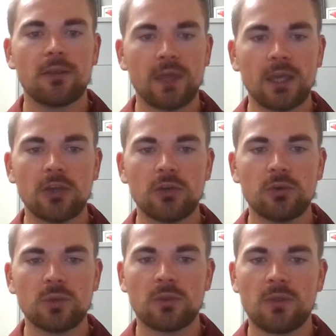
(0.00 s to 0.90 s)
Thank you,
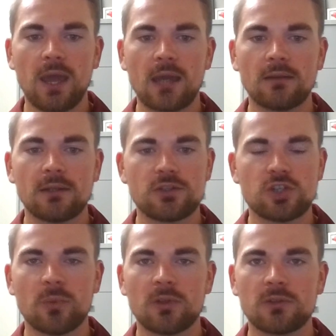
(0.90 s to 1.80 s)
and with that, let's
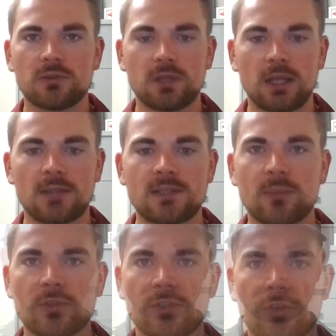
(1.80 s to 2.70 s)
jump into today's
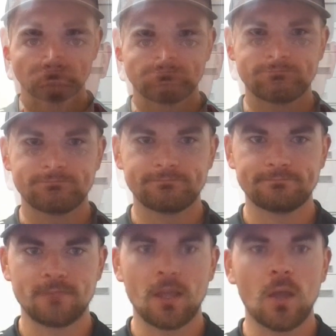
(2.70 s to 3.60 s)
episode.
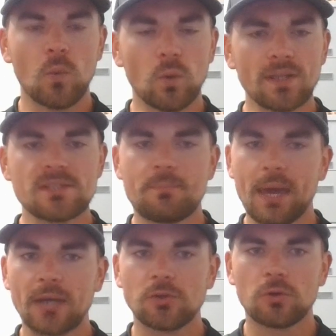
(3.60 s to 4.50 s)
What is a
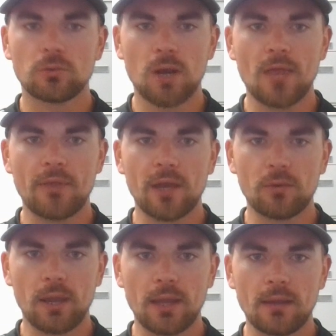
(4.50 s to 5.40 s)
backdoor Roth
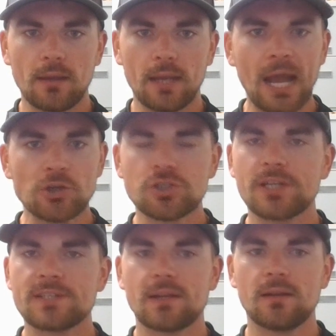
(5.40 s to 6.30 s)
IRA, and how should I
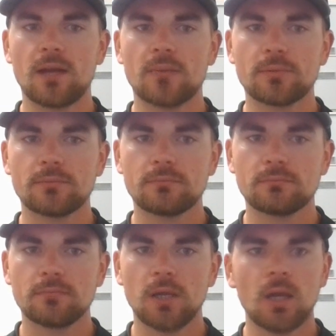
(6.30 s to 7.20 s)
set it up?
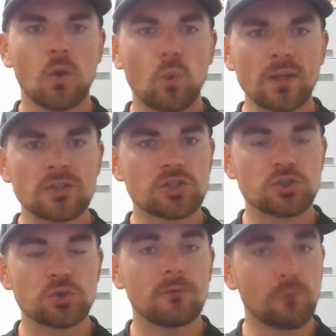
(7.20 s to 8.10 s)
When should
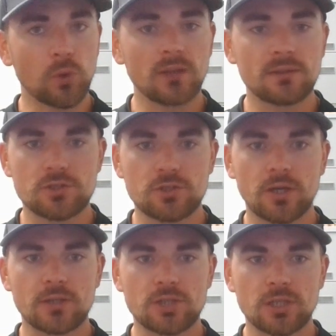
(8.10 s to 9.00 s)
you avoid this
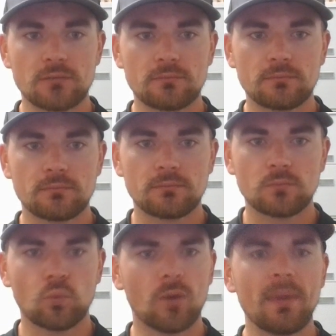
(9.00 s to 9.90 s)
strategy?
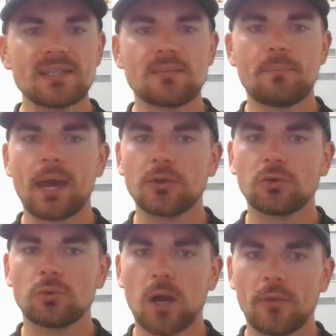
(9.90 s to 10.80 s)
What makes a
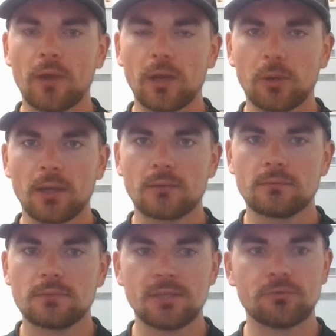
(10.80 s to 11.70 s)
backdoor Roth IRA
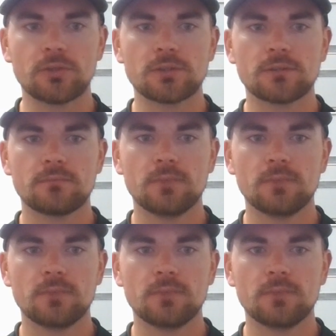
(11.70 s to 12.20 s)
different?